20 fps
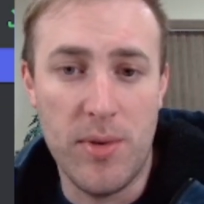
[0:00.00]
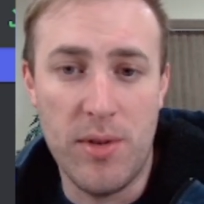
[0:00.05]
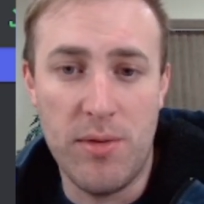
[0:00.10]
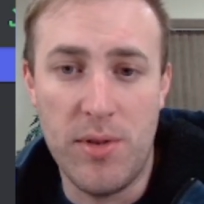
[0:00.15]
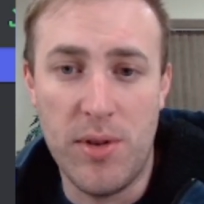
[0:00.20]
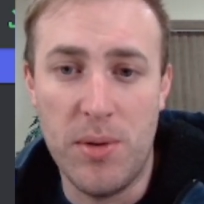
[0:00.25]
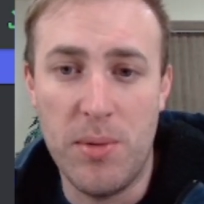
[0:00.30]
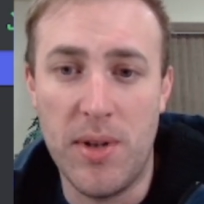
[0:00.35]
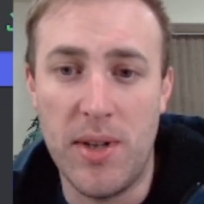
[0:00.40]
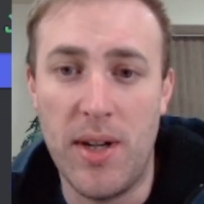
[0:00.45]

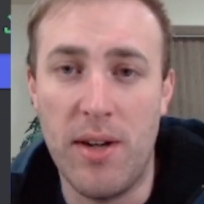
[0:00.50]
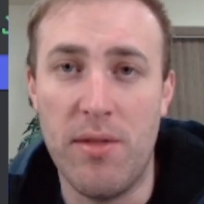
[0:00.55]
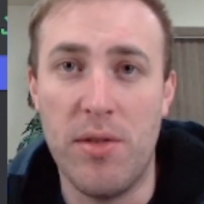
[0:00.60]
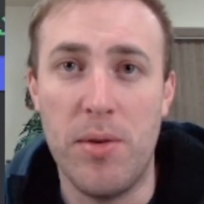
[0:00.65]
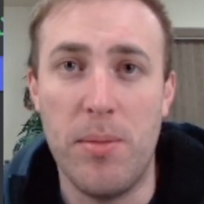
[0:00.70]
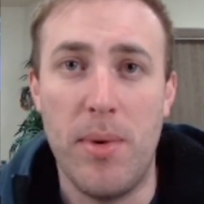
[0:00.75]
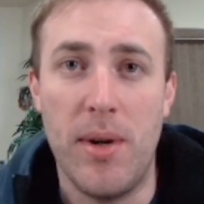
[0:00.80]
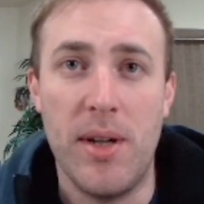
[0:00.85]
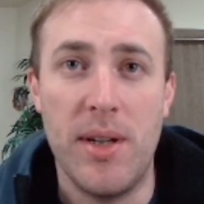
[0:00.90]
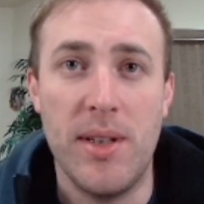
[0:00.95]
reviewing
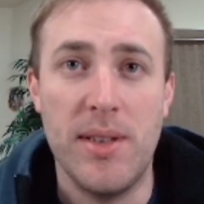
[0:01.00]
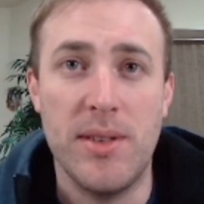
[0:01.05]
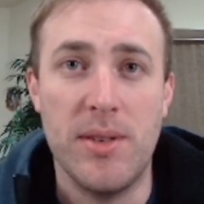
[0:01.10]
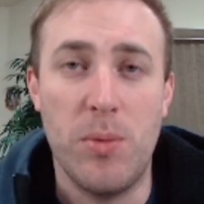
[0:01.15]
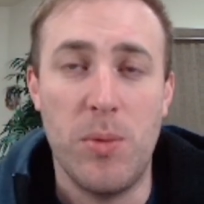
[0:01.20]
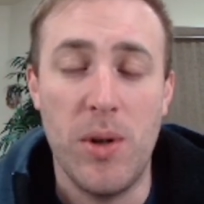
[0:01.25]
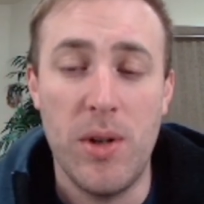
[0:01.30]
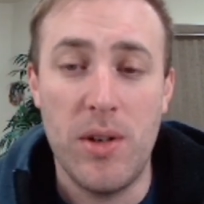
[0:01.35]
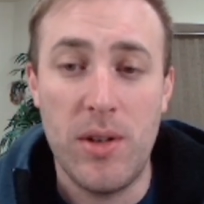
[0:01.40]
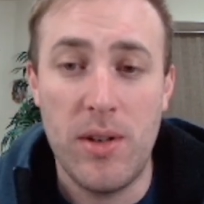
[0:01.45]
everybody's
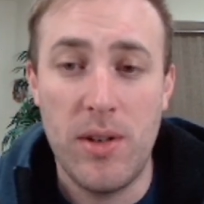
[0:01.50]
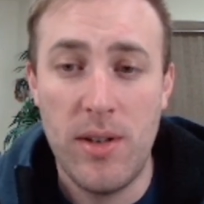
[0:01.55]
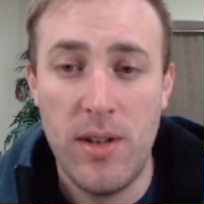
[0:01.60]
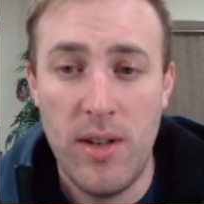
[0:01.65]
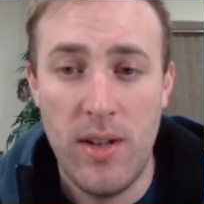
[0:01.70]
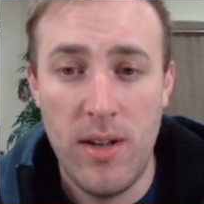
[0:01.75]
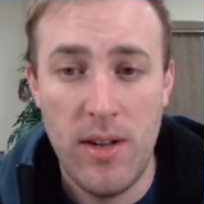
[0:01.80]
work